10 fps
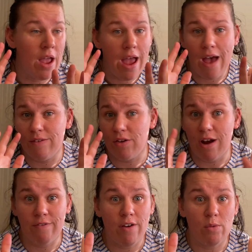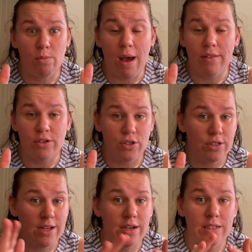having great fun with my other 2
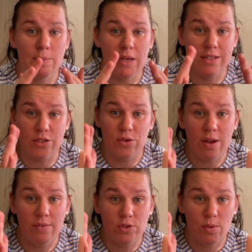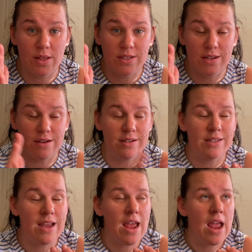sons, because I do have 2 other sons
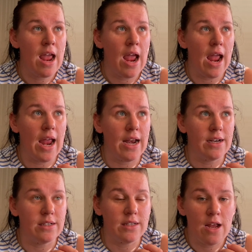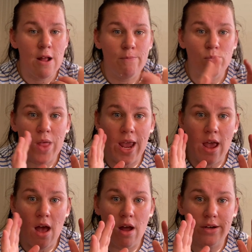and they
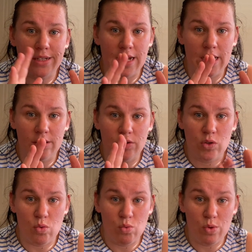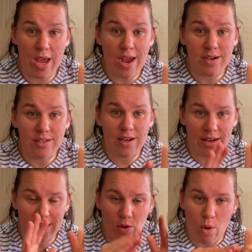aren't in school yet, like
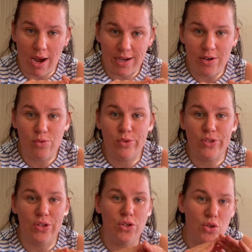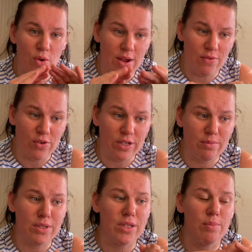they're quite little, so the joy of
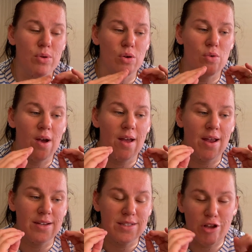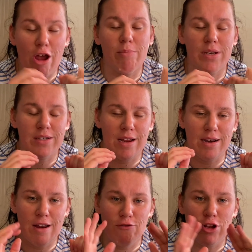Christmas and the pure excitement
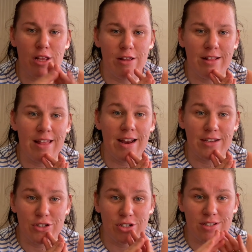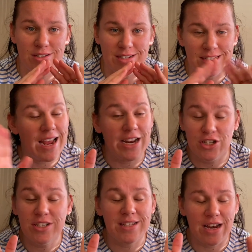and everything like that is just
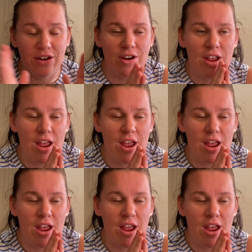contagious, and